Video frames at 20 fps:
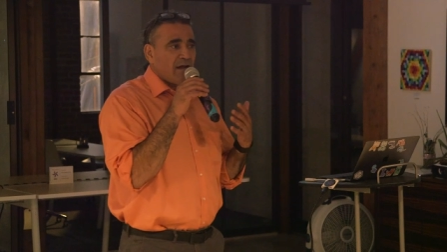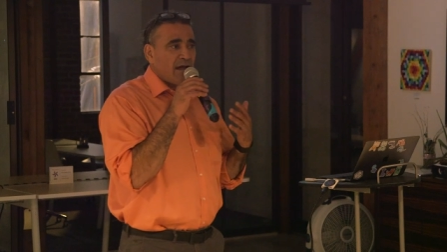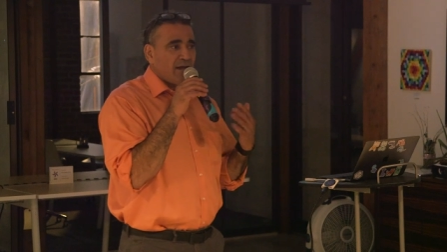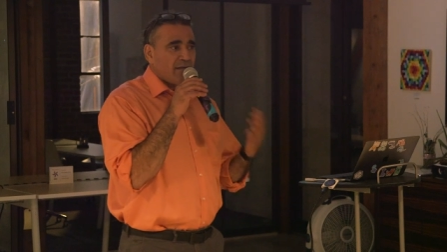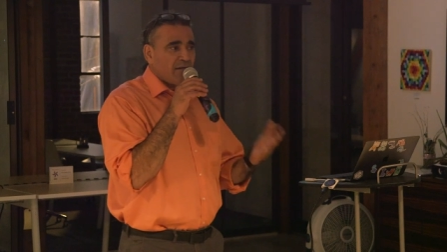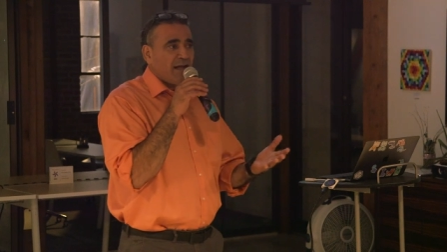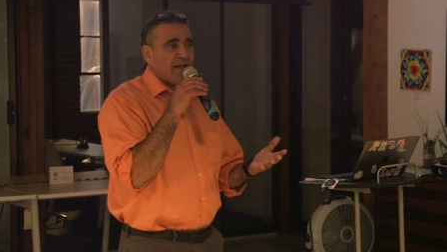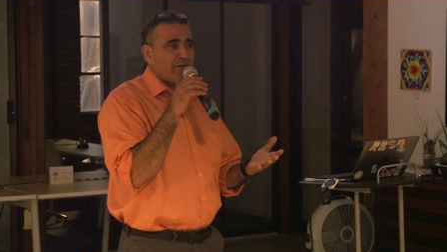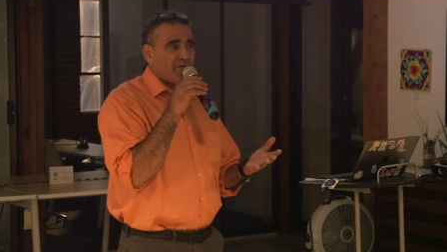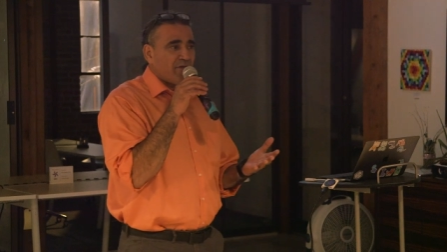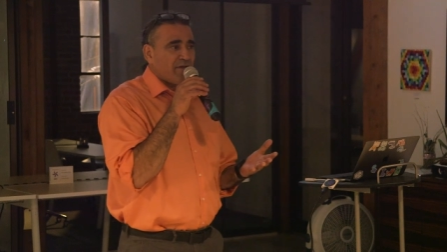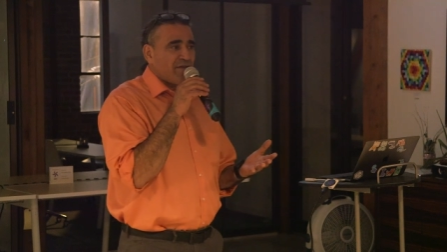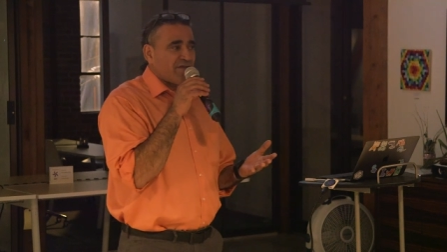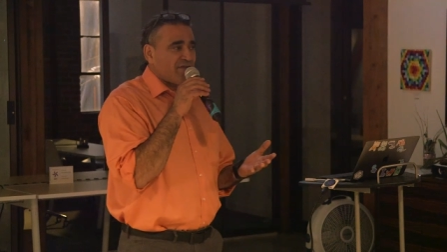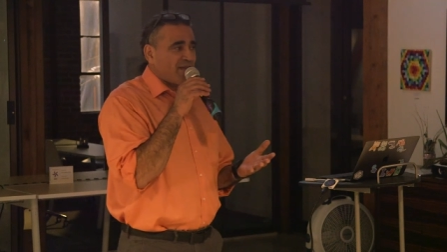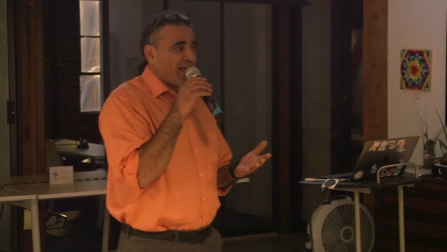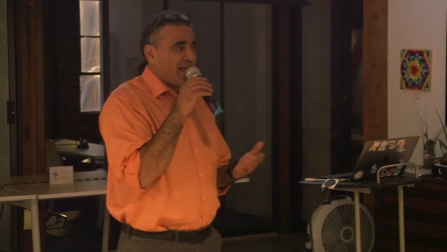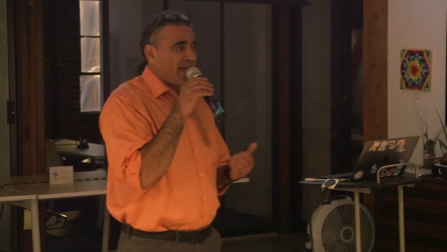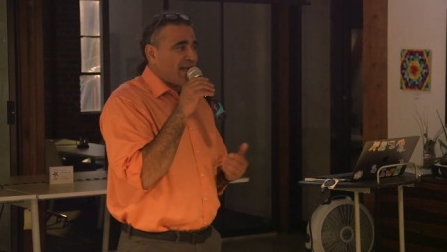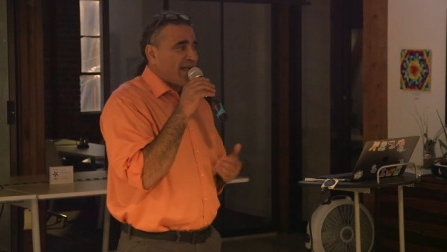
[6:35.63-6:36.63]
I'd like for
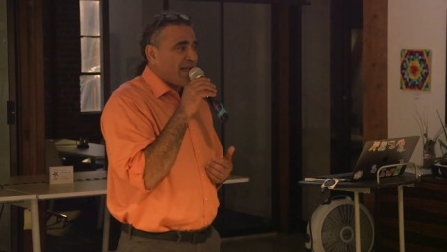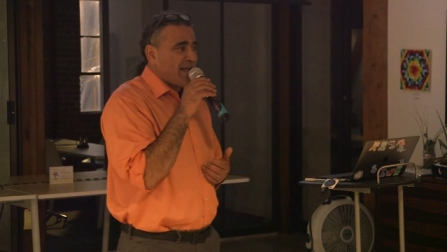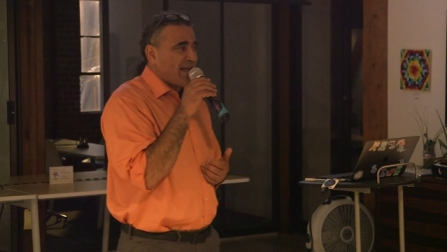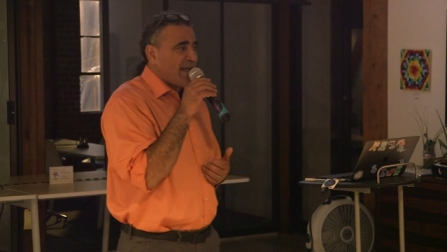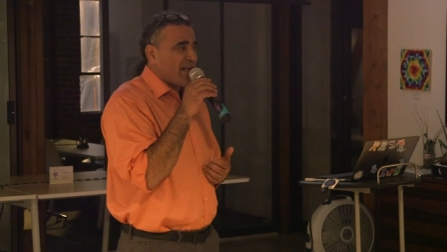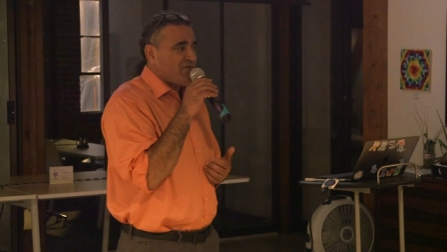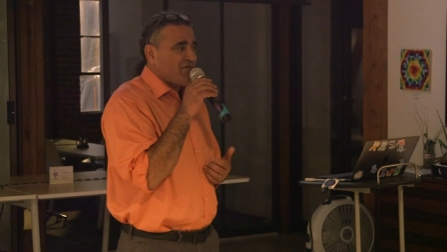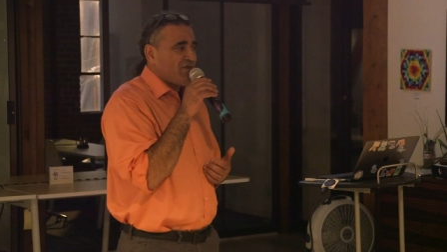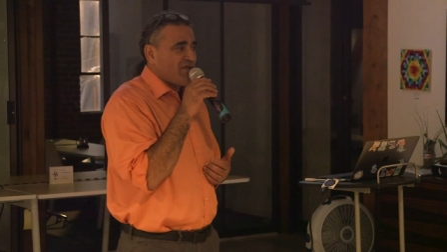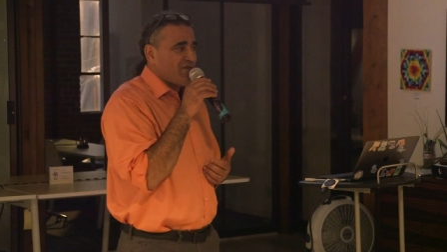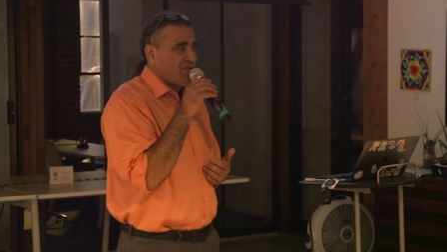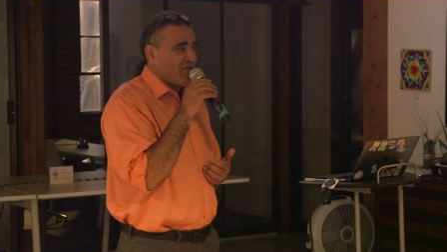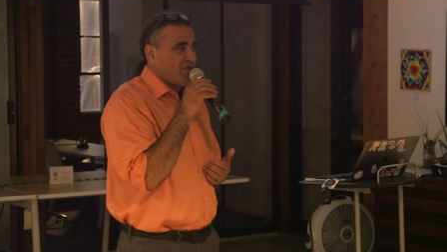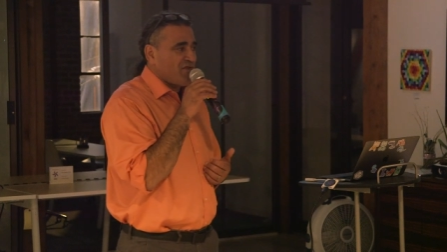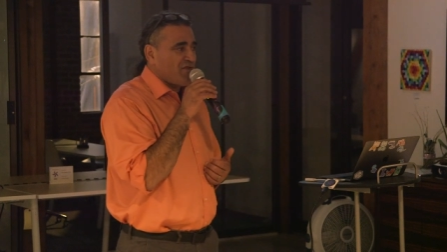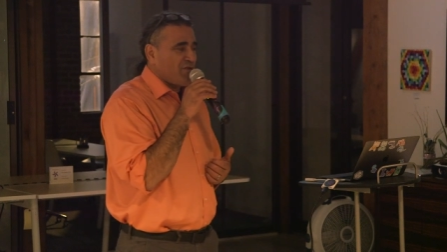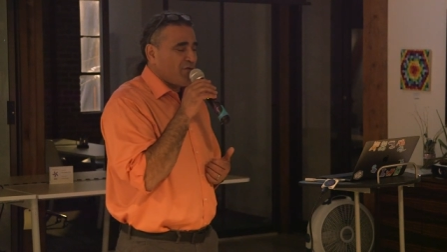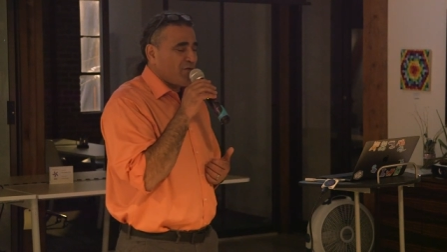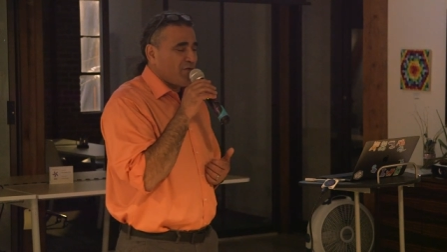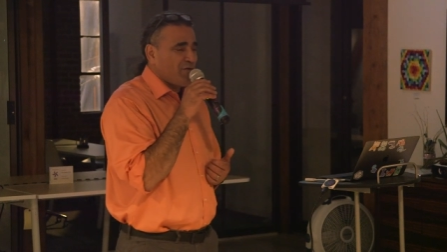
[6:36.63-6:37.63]
this AI agent
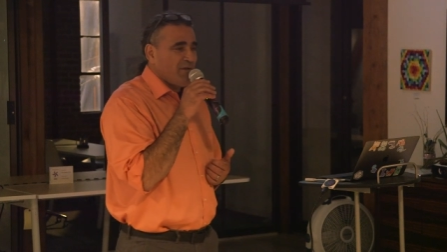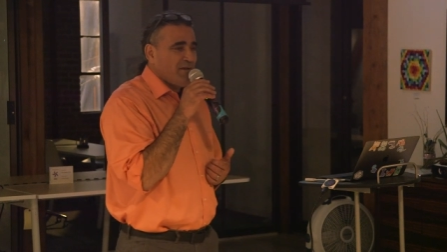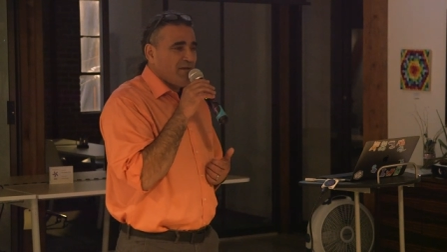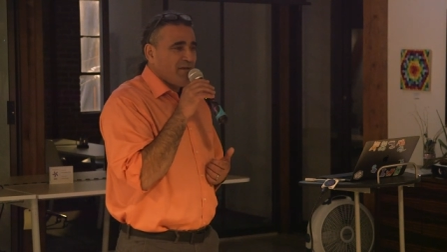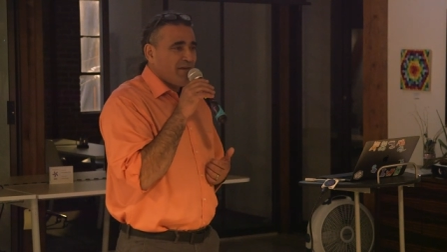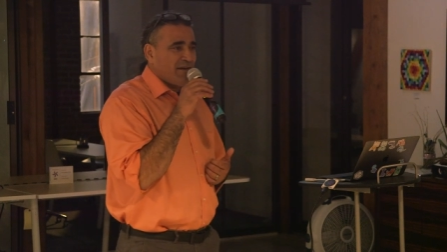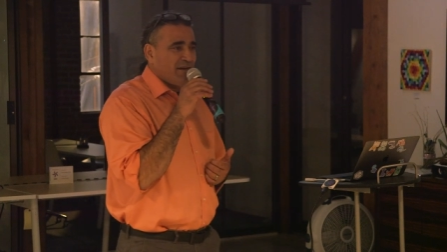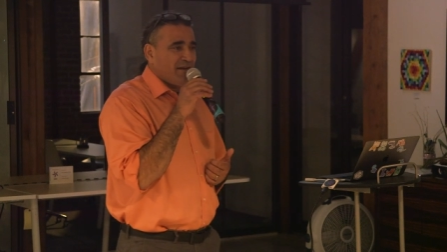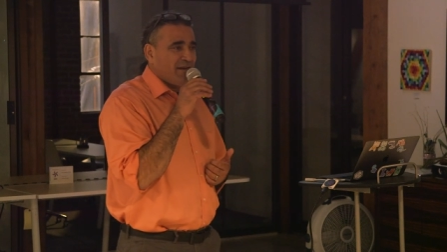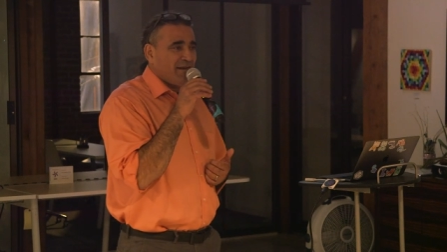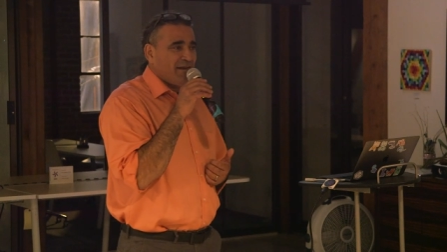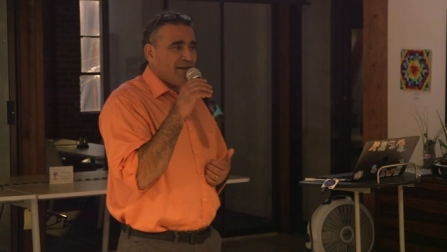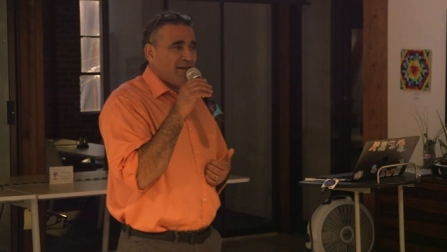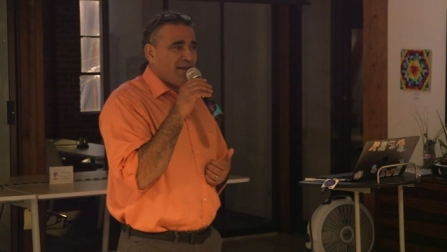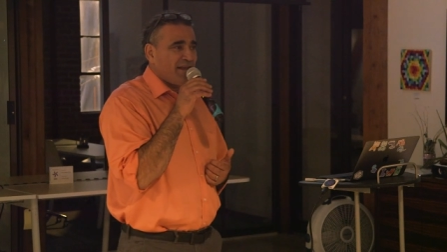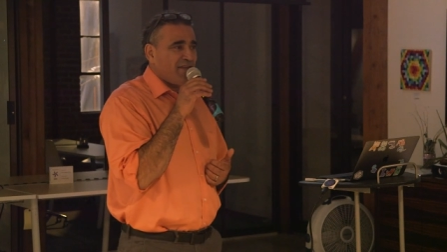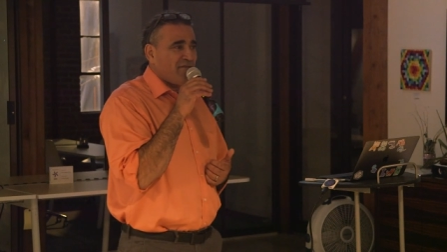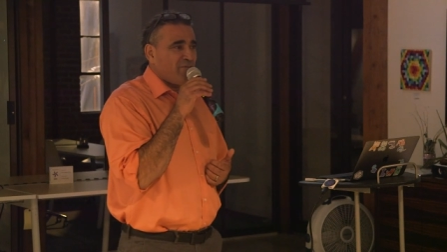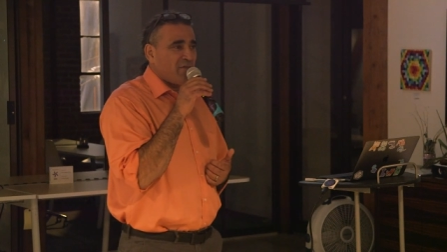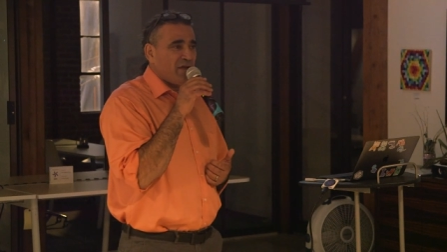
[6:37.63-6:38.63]
to uh,
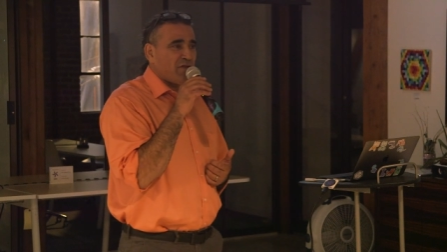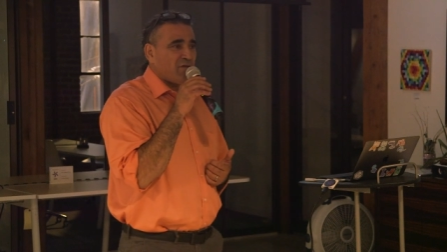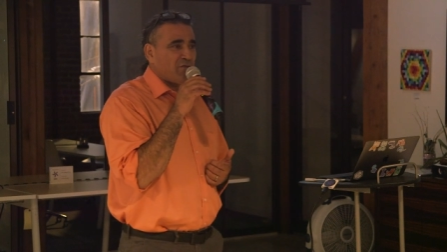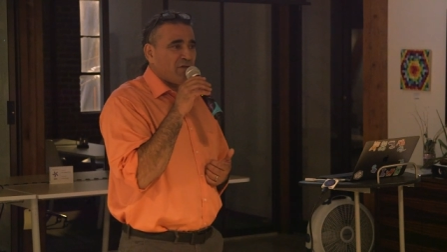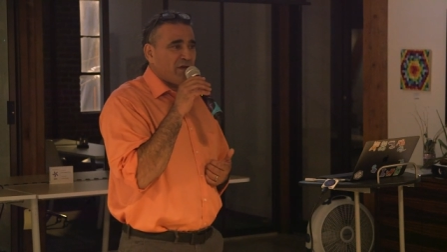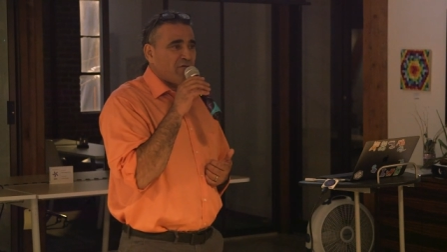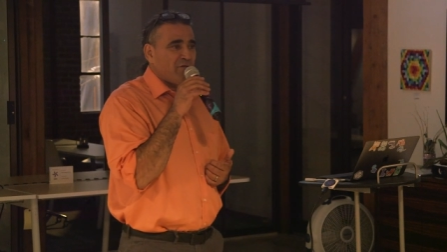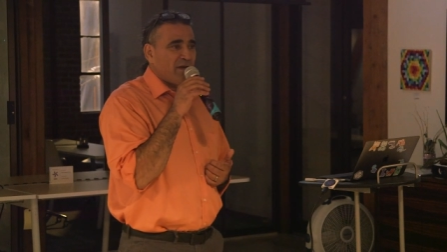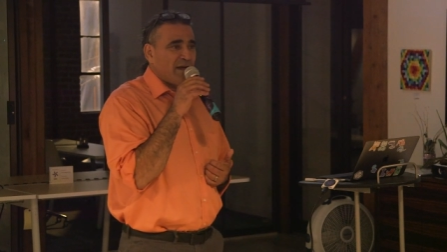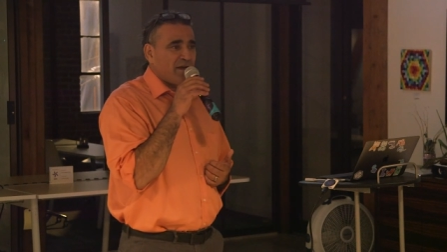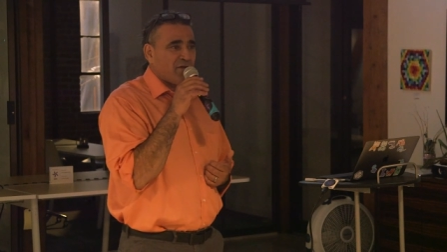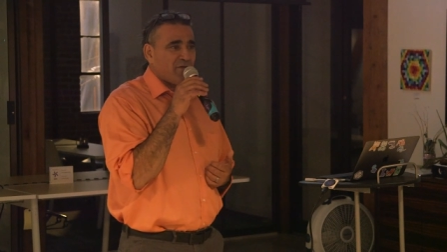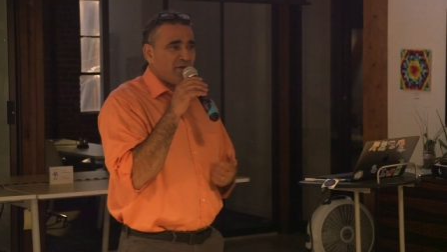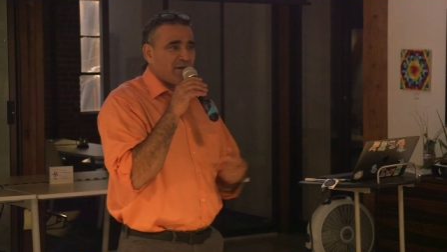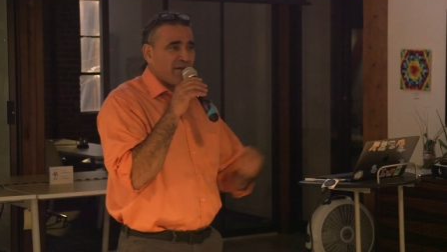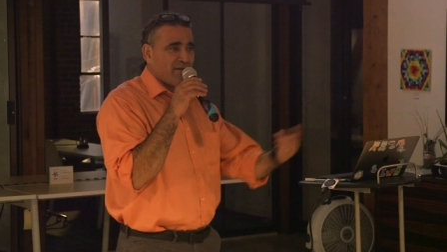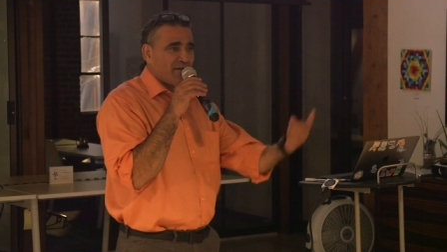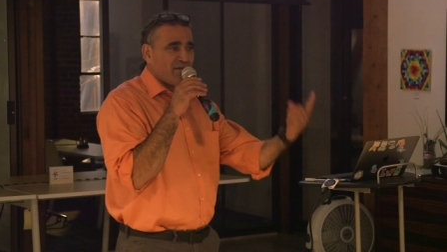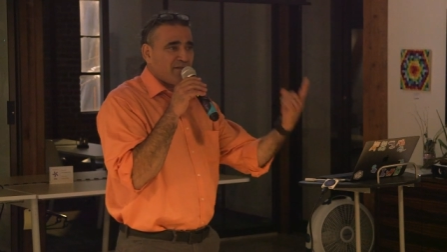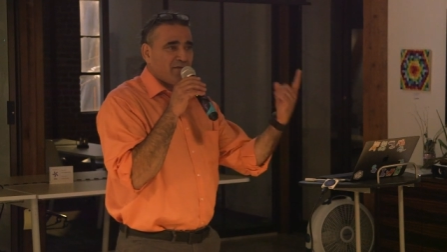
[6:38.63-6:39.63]
give me three
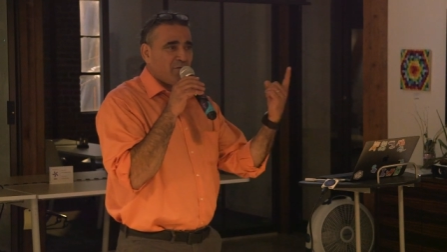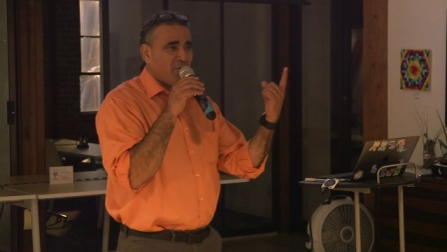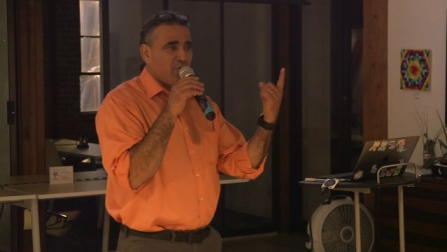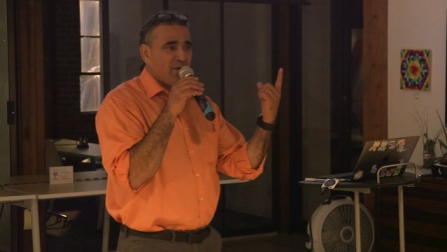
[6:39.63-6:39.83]
renderings.